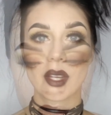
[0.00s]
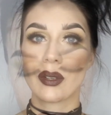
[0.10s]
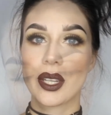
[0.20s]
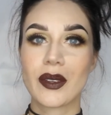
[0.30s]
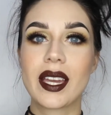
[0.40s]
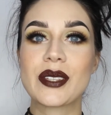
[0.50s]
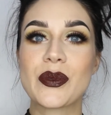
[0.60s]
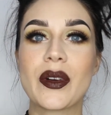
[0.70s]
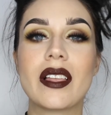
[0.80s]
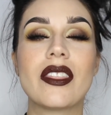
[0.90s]
Alright you
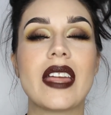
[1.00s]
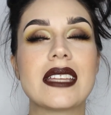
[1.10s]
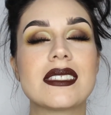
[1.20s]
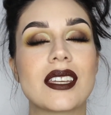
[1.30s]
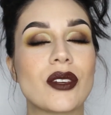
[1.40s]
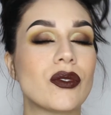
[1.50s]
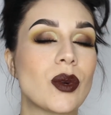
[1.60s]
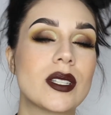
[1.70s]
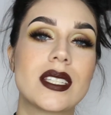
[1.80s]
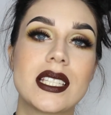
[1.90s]
guys, well that's it
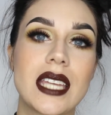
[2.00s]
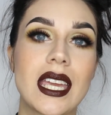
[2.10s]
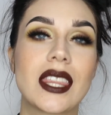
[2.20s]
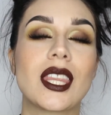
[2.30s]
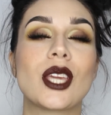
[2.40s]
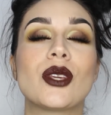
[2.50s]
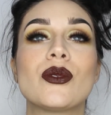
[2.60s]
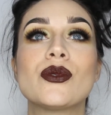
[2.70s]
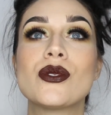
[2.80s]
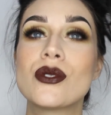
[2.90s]
for today. Thank
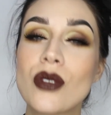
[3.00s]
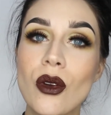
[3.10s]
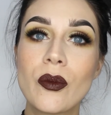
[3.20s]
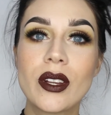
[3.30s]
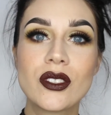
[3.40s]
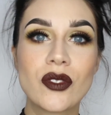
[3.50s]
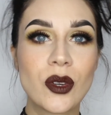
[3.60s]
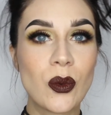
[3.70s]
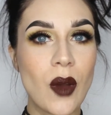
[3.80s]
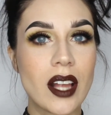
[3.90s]
you so much
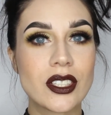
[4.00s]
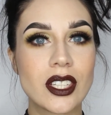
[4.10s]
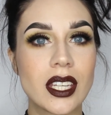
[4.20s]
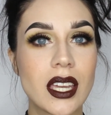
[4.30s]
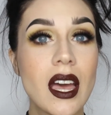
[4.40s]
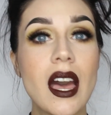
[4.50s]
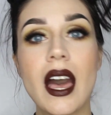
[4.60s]
for watching.